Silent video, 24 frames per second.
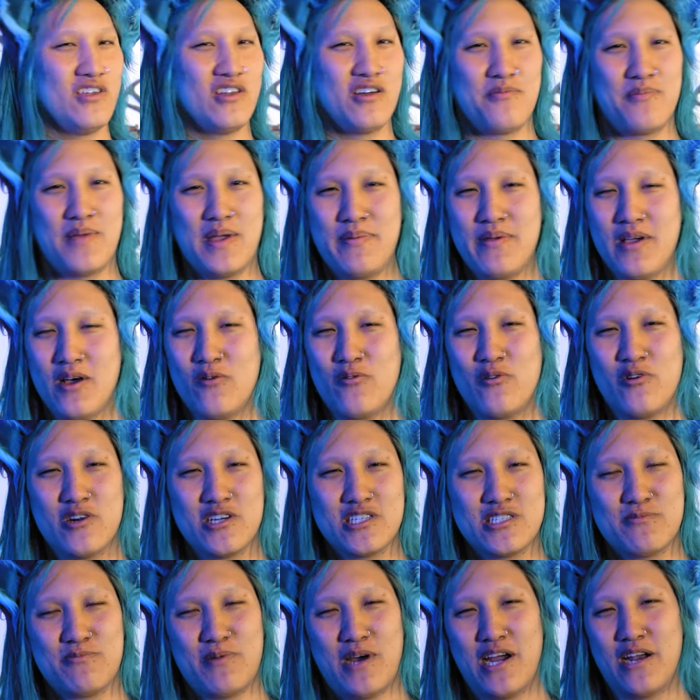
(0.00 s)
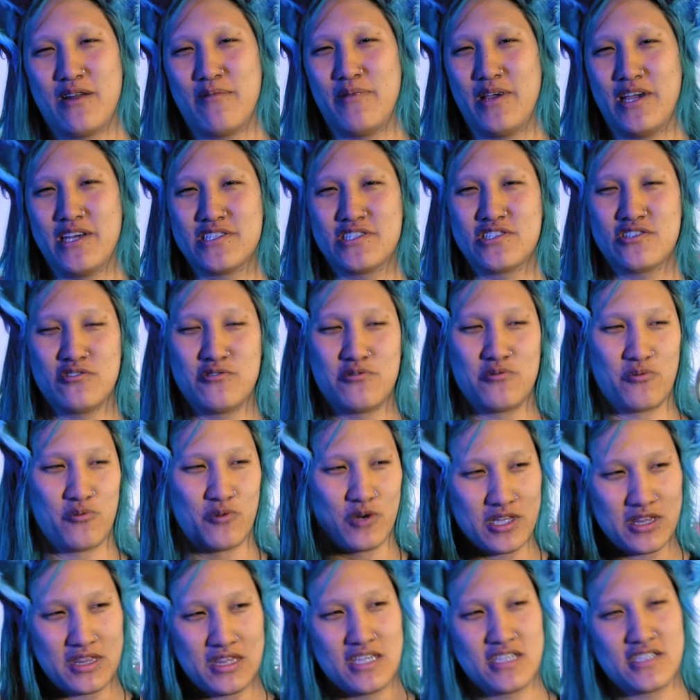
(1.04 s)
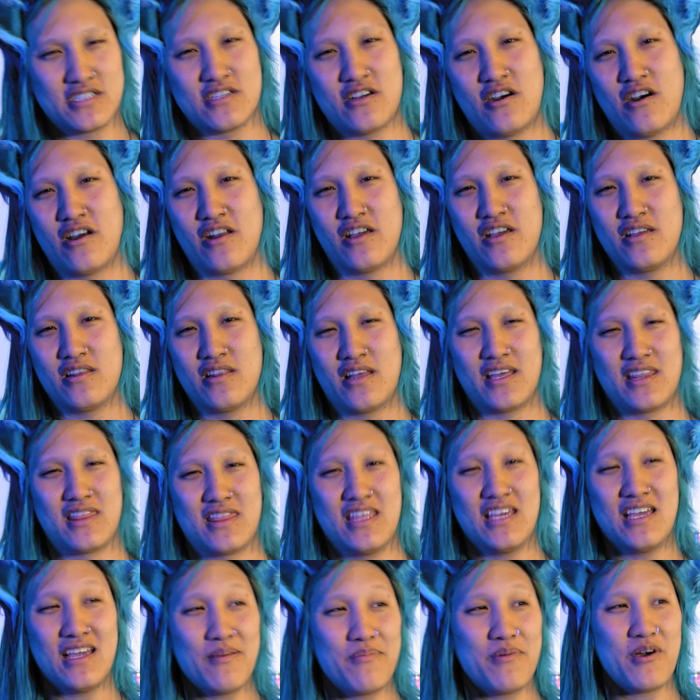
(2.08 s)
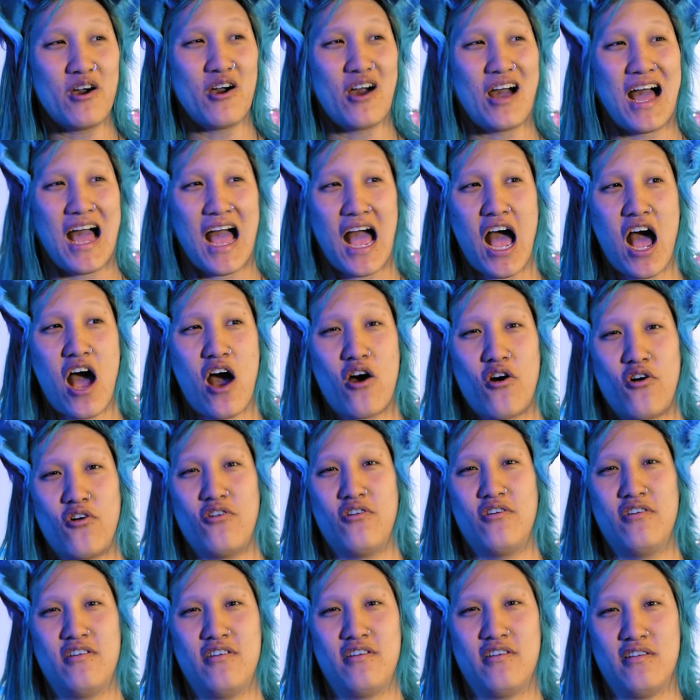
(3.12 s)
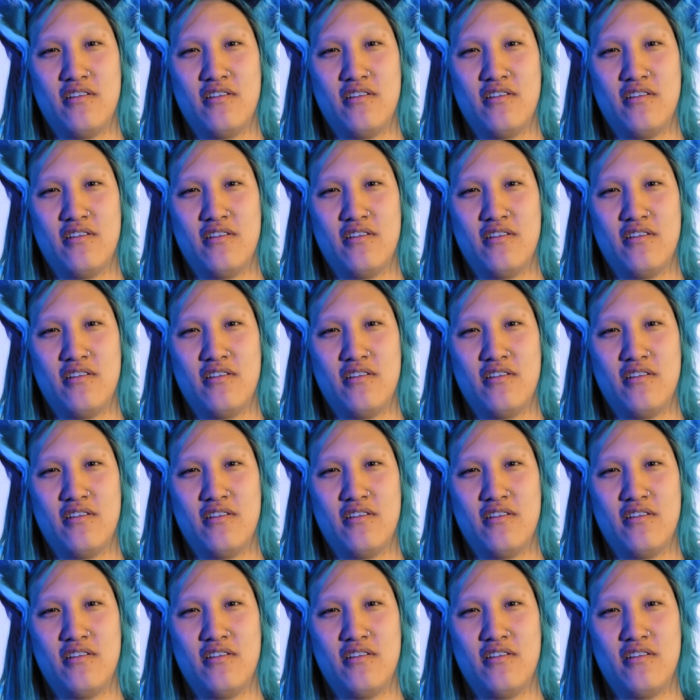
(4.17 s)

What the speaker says: You know, maybe I'll wear a Spider-Man suit with this on it. Like, think about how